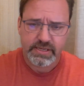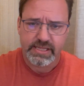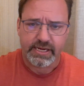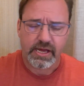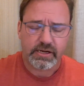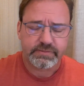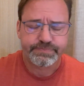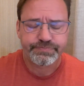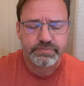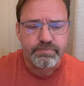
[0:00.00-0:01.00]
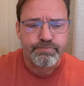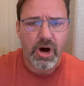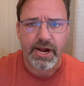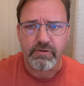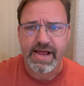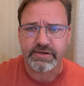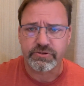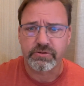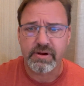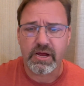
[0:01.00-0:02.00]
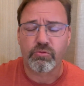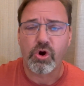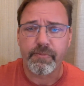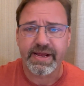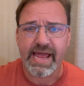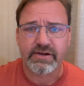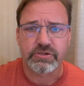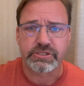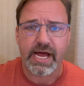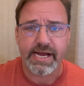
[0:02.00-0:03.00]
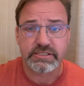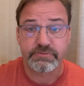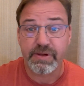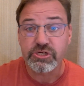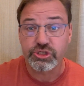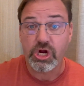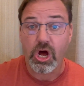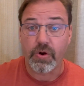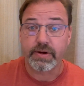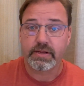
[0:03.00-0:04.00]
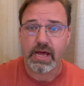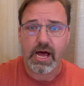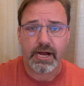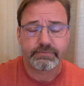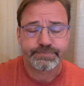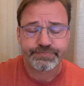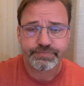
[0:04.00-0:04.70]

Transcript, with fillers: That kind of moderate exer aerobic exercise has been shown um,